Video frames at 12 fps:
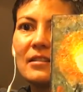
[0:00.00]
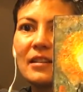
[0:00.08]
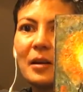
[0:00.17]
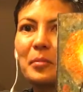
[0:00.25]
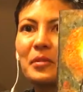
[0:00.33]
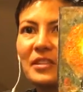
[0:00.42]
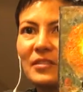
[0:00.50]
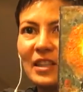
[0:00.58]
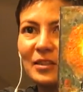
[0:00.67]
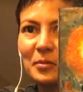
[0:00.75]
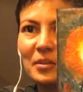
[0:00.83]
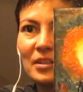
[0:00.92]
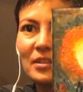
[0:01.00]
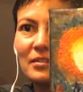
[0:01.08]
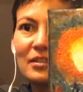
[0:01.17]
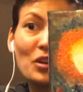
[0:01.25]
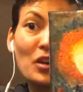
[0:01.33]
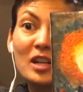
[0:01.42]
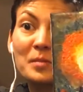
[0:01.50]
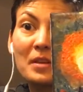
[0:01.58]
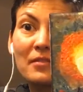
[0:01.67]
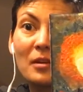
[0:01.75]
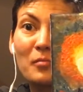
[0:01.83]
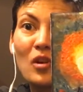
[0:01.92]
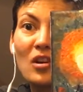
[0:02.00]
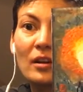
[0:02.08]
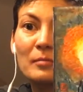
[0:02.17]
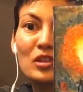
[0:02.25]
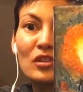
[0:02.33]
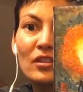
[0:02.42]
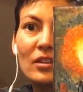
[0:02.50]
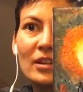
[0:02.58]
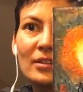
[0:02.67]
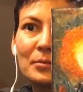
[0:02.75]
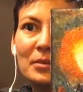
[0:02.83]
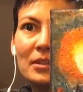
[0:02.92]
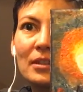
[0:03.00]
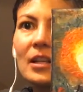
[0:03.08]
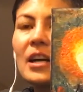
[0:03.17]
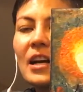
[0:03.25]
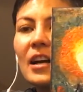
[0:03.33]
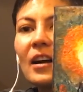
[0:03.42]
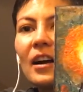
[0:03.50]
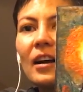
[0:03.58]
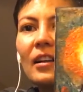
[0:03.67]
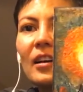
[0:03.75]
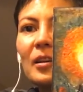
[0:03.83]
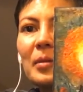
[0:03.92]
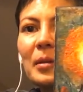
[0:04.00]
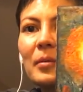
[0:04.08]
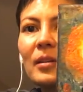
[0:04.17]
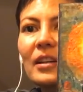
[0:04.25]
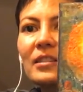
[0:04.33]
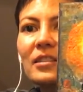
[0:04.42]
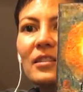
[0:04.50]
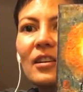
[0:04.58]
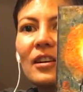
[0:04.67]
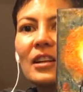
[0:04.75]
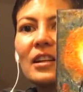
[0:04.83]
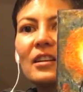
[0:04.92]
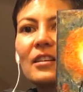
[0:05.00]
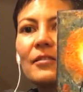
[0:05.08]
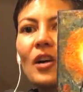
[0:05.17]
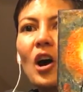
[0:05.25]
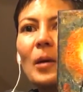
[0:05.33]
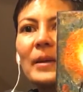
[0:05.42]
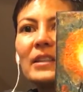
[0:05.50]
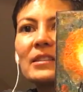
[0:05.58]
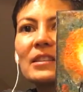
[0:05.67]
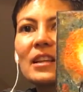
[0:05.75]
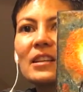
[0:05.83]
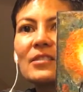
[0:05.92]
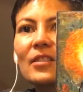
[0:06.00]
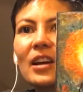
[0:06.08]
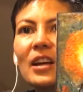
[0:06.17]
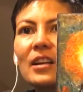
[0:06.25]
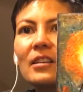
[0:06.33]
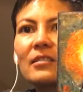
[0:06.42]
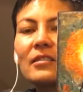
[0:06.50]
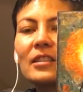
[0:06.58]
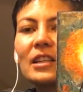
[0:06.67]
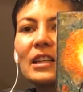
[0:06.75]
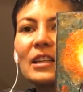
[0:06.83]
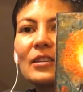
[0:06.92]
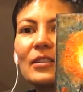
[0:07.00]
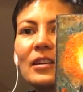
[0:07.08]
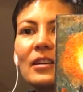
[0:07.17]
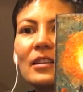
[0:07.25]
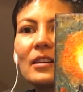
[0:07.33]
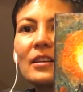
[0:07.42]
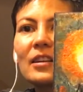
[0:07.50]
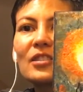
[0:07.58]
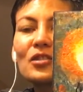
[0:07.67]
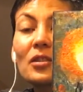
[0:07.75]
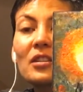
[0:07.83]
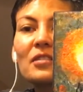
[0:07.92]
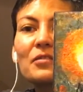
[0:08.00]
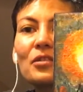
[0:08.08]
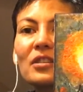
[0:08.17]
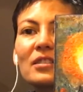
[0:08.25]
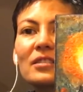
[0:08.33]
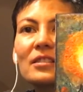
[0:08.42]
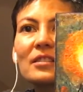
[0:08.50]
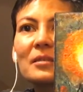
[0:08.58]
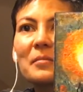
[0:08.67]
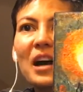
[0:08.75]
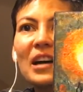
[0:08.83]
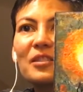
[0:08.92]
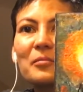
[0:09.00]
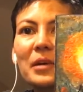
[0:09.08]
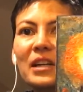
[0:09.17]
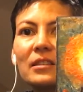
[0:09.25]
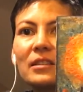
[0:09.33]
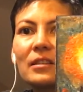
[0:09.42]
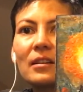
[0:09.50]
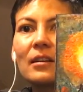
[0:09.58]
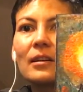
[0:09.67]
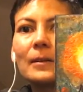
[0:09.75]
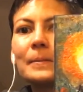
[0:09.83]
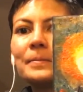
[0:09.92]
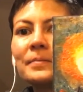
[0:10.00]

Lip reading: I believe that's what it is. Correct me if I'm wrong. I'm sure you guys will. A lot of people like to talk and give comments, and that's fine. Constructive criticism, I don't mind it at all.